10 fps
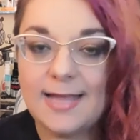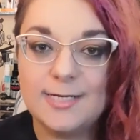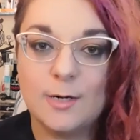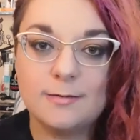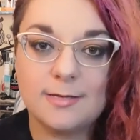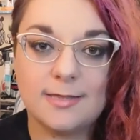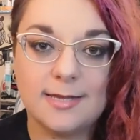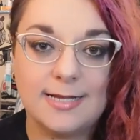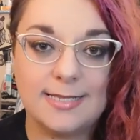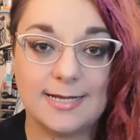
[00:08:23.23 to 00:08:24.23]
I don't
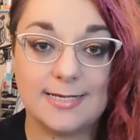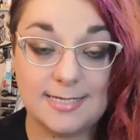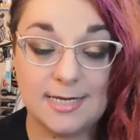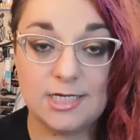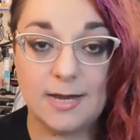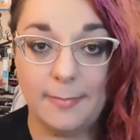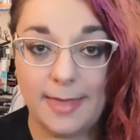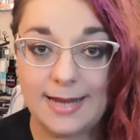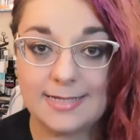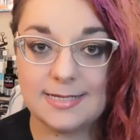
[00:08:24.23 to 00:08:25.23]
think that TJ
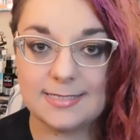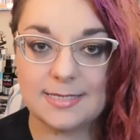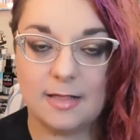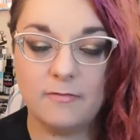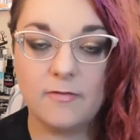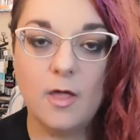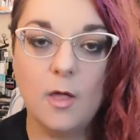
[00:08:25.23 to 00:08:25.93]
Maxx itself